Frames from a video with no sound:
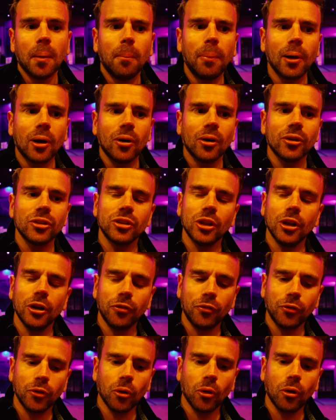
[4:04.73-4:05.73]
Because
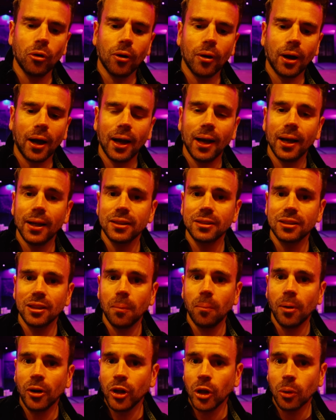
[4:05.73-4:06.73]
if you're
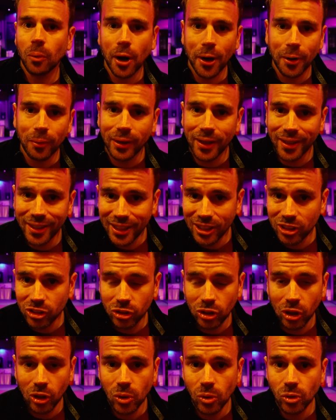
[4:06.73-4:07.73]
someone who only needs
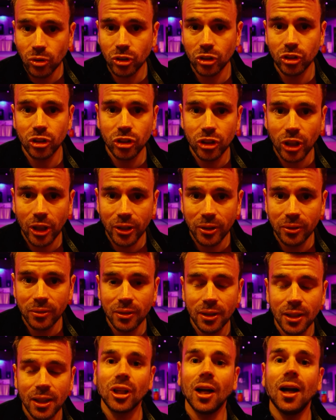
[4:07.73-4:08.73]
to lose a
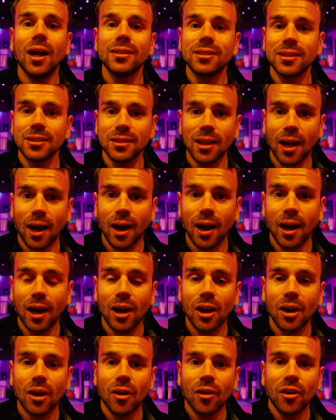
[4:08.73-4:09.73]
stone, chances
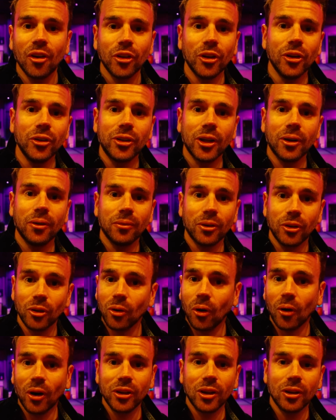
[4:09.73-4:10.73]
are you're
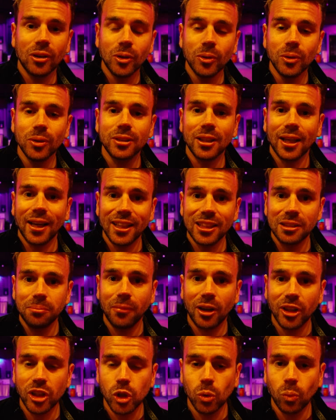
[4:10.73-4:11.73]
not going to lose as
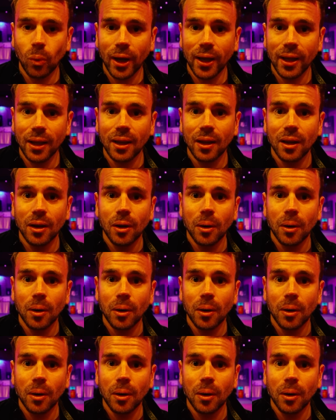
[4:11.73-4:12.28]
much weight